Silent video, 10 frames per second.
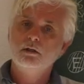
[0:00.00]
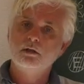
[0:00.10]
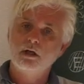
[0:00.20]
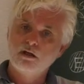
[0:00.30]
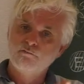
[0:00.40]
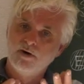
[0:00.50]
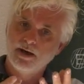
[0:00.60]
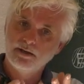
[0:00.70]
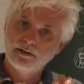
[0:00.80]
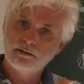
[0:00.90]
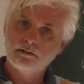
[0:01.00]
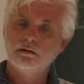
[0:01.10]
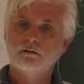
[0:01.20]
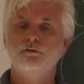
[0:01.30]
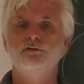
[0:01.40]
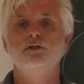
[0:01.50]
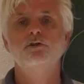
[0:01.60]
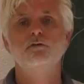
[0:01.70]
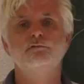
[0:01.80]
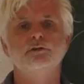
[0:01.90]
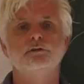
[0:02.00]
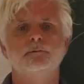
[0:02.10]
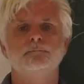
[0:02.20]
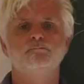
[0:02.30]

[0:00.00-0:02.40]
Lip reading: that define a gravitational field.